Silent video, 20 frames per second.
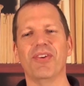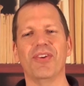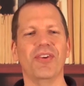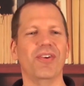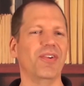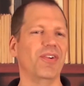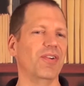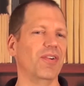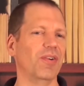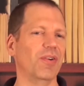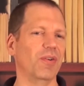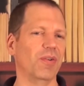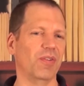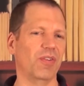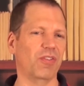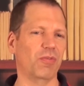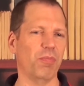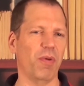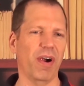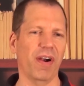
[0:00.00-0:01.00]
too
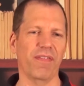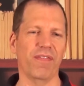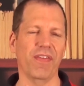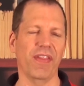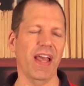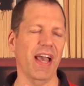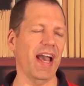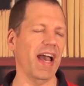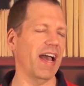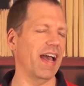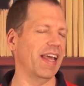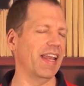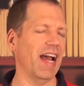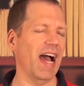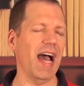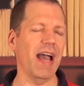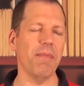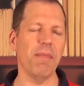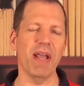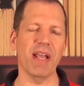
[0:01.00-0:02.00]
smart for that, and
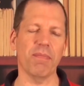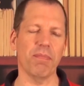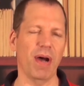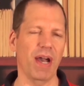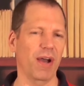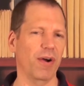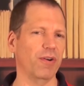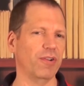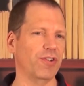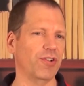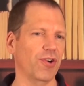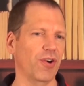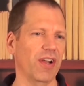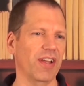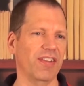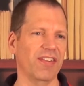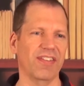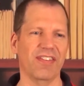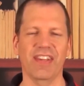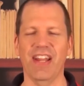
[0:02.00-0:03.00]
I make my own
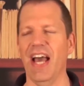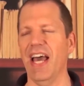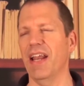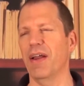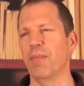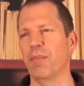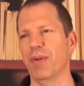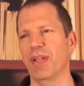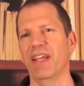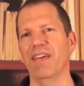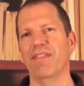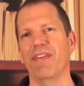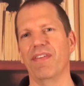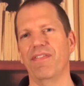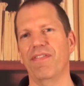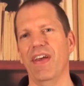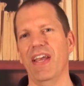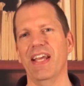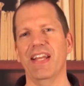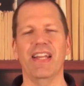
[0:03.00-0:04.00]
choices, and I don't believe in
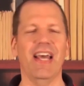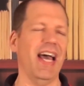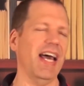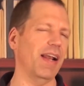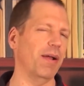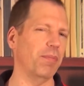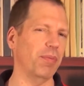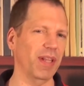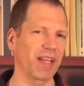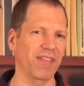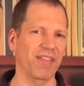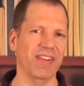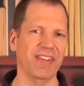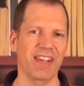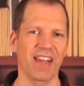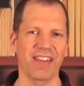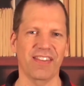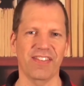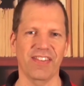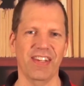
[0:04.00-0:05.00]
fate, and I don't believe in
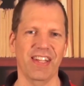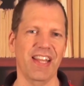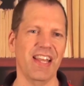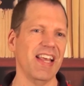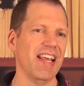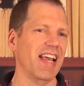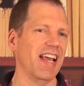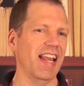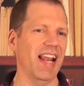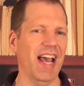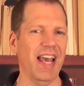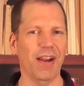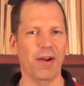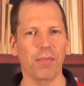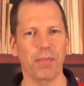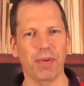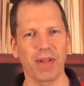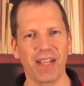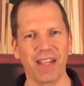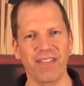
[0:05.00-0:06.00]
destiny, and I
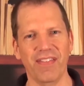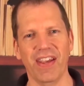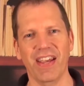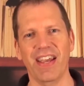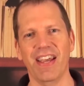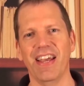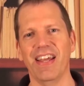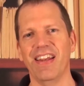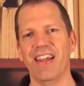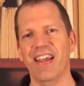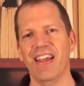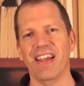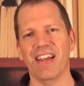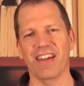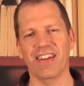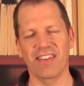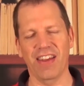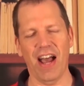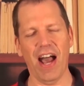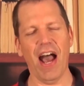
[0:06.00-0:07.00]
don't believe in,
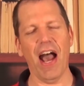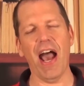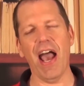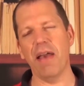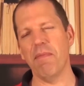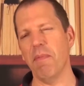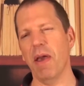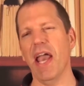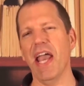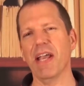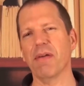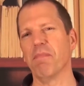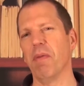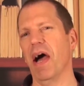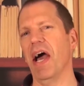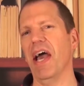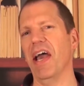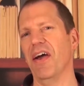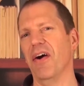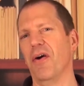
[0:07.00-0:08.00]
because I make
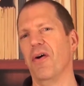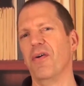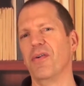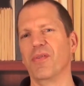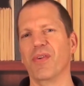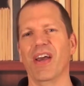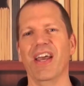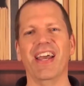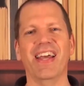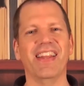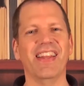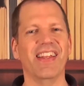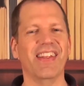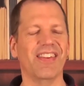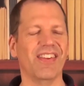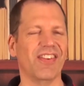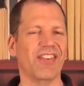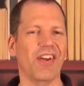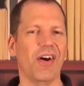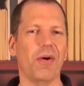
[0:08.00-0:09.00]
my own way. And
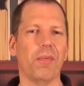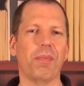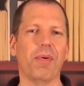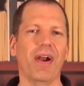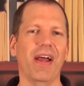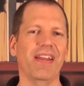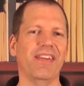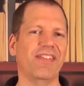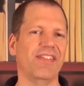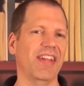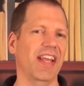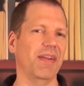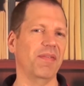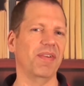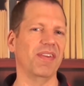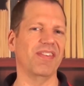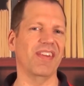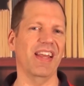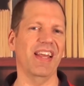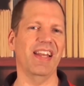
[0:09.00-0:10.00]
those are all pride
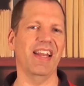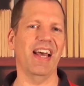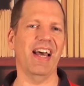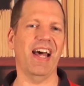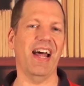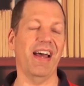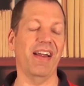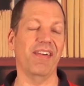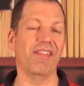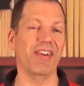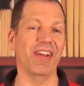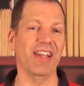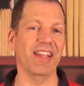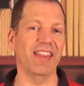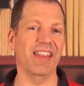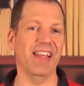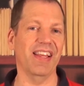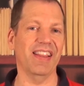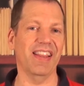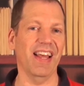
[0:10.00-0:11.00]
statements, and I really
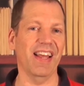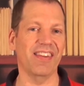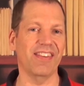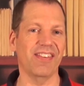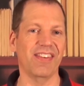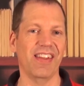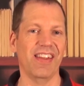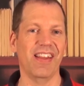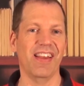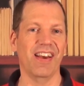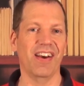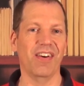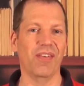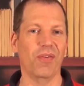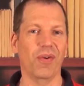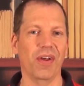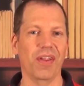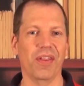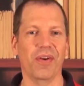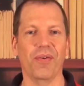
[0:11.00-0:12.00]
think that's
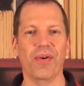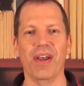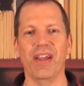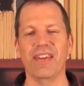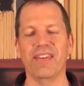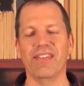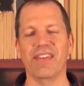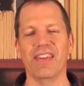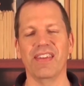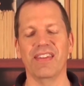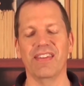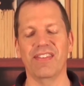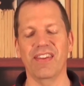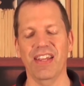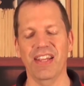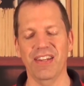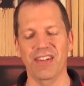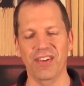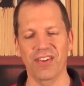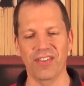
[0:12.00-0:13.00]
one of the ways that
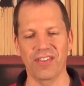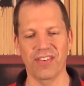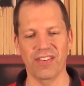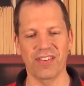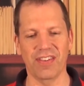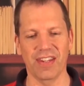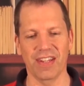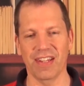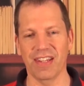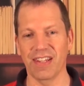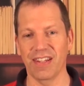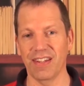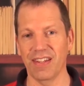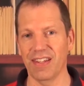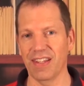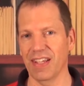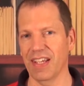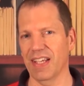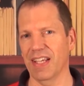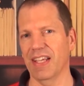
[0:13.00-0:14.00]
Satan uses to,
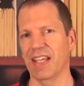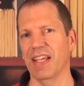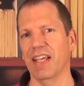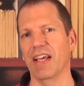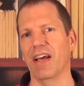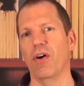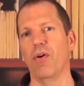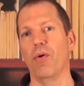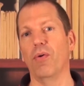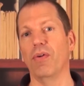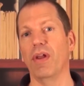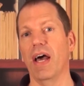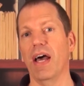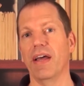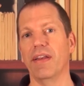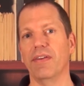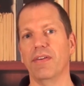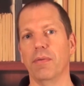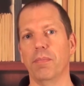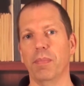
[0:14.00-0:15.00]
to hold
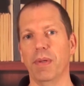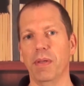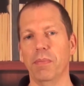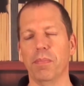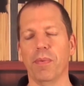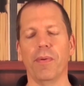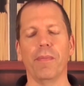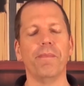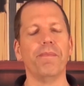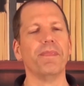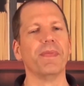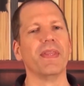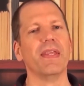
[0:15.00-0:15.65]
on to people.